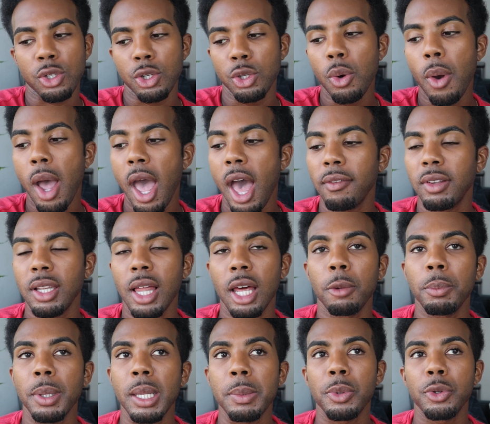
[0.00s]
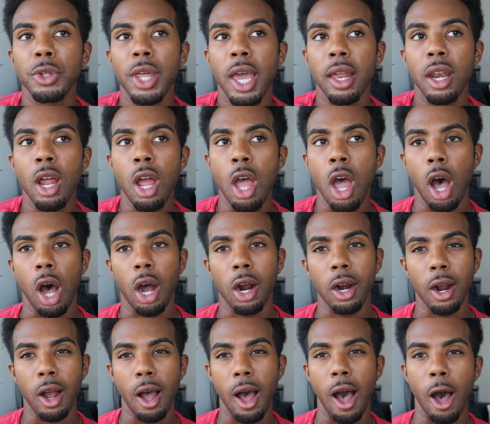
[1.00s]
or you don't have a lot of people that
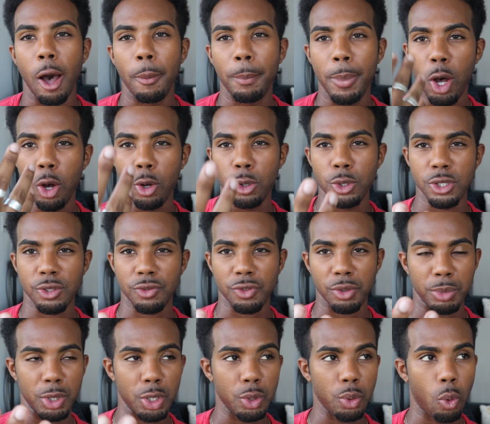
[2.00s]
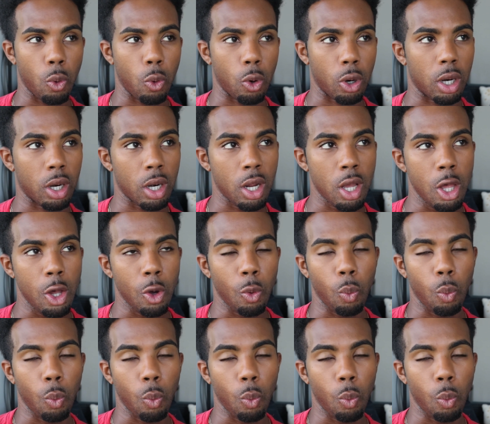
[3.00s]
are opposed from you or